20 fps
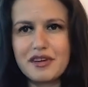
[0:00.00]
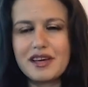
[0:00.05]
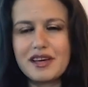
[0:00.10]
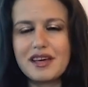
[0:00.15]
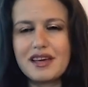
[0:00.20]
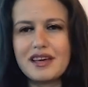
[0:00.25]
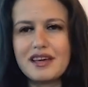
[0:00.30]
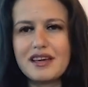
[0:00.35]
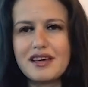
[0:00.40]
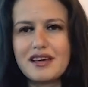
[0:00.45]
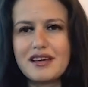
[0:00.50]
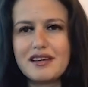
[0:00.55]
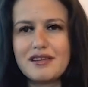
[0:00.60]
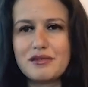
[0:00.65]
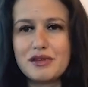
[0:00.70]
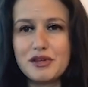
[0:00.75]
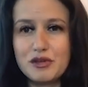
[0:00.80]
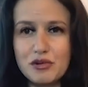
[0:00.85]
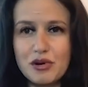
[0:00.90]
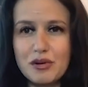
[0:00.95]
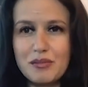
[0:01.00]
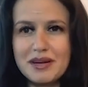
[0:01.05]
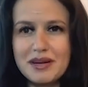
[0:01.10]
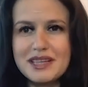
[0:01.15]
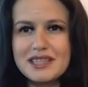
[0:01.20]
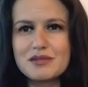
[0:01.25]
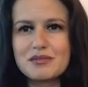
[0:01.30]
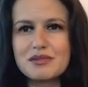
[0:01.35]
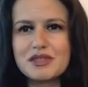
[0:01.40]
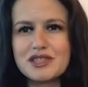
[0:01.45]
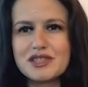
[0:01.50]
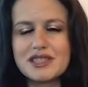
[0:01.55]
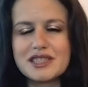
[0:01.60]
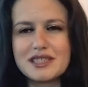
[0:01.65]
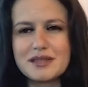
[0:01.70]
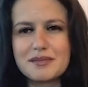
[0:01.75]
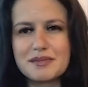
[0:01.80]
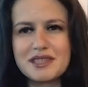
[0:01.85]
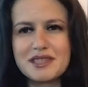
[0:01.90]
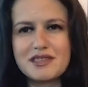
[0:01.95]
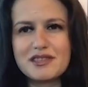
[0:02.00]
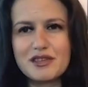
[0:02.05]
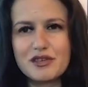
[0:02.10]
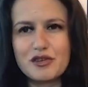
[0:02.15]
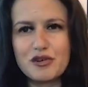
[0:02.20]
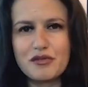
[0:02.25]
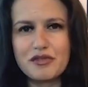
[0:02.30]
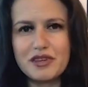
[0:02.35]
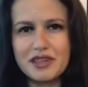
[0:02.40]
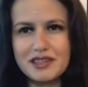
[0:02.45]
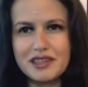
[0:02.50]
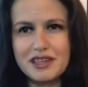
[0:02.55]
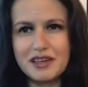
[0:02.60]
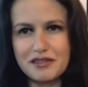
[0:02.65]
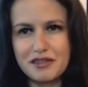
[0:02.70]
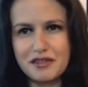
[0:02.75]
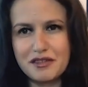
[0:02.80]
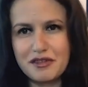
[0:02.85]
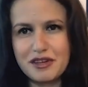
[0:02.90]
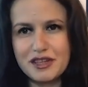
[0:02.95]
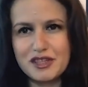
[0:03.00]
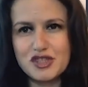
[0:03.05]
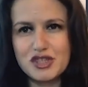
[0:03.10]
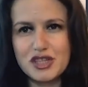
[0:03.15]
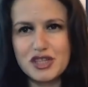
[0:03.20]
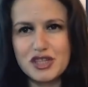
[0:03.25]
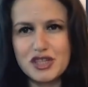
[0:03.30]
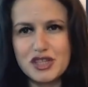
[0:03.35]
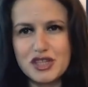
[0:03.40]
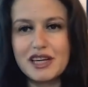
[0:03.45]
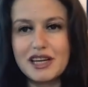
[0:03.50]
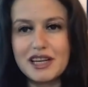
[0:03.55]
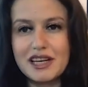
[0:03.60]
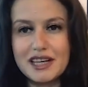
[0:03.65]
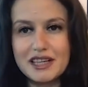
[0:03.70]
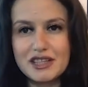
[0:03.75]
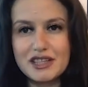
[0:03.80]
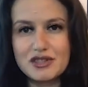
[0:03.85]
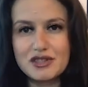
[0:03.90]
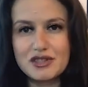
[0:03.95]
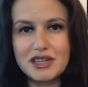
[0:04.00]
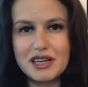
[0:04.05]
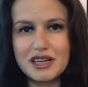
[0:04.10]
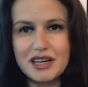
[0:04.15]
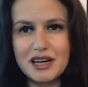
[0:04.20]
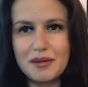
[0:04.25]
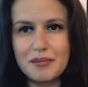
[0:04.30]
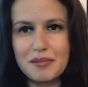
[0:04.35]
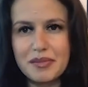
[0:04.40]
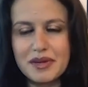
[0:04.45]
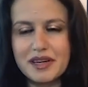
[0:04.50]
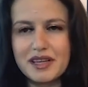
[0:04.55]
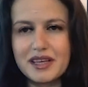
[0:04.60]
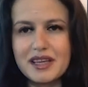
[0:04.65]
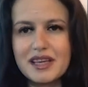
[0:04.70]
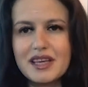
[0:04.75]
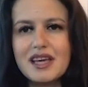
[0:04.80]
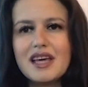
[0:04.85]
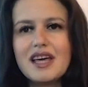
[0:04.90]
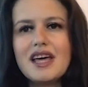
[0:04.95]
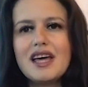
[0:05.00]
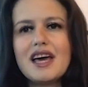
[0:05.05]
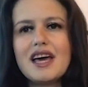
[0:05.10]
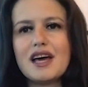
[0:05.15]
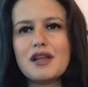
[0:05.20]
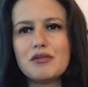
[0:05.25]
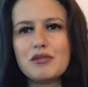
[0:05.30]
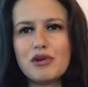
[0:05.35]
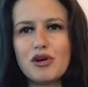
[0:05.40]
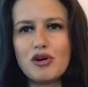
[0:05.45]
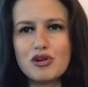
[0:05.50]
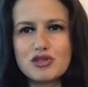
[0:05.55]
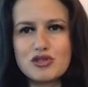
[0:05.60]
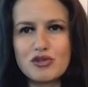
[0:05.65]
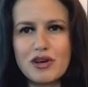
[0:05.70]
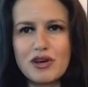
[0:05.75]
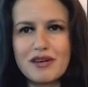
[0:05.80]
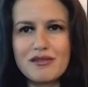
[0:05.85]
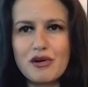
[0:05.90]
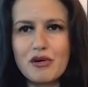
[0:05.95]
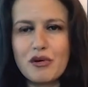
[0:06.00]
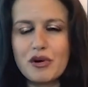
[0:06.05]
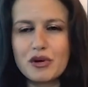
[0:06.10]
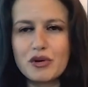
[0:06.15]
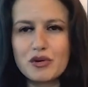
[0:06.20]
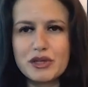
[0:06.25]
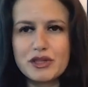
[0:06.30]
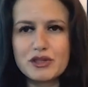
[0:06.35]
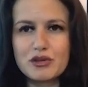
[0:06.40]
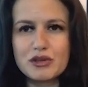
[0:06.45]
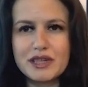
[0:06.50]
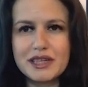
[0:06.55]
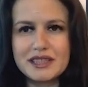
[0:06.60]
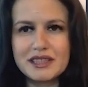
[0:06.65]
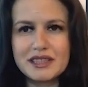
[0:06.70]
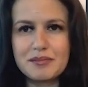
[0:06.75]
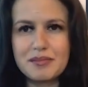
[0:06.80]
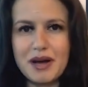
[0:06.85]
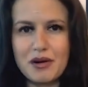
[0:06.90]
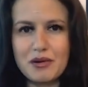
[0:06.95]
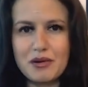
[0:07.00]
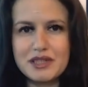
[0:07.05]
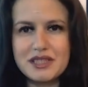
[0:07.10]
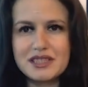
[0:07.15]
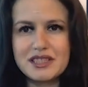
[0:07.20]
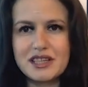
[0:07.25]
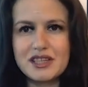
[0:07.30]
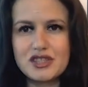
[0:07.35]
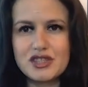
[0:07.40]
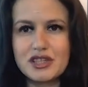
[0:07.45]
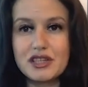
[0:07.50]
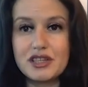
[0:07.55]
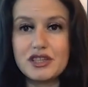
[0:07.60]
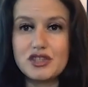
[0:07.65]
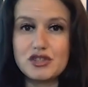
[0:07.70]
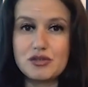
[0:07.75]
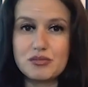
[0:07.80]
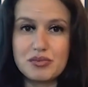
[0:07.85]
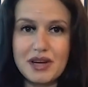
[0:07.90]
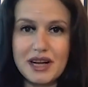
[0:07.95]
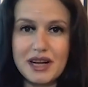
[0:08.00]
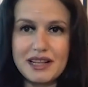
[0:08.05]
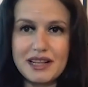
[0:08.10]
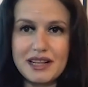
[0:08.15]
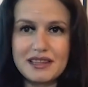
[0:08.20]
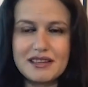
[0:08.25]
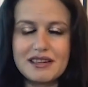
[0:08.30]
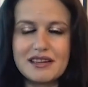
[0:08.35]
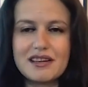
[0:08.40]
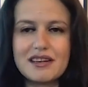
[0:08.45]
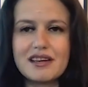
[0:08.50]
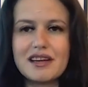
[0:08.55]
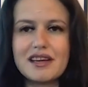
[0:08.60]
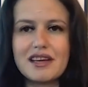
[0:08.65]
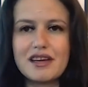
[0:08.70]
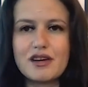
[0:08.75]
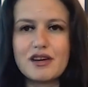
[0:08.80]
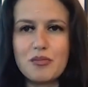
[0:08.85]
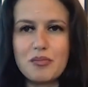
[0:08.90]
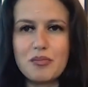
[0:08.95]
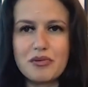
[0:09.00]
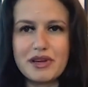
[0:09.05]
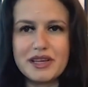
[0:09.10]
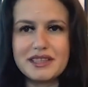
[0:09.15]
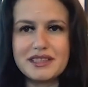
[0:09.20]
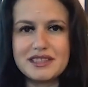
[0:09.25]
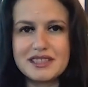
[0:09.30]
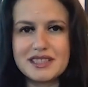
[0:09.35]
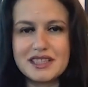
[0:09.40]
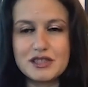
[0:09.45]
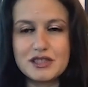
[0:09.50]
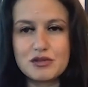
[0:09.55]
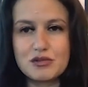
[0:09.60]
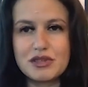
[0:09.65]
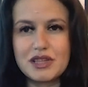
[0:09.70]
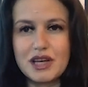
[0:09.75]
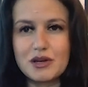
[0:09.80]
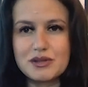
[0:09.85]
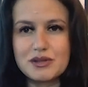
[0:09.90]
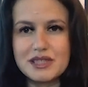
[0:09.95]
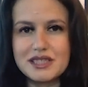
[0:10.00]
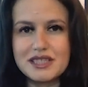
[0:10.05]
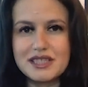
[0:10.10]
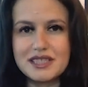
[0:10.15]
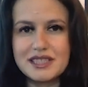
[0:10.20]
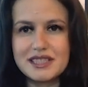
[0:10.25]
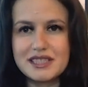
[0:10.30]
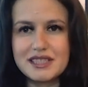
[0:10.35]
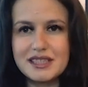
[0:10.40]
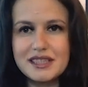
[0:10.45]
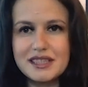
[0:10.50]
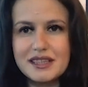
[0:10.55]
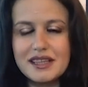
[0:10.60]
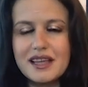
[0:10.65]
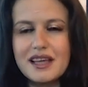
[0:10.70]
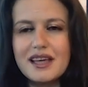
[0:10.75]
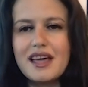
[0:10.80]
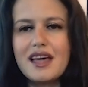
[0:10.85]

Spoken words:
Renewables, which is a subsidiary of EDF, the French national electrical company. And we also have our grid-connected power station in Gibraltar, operating since 2016.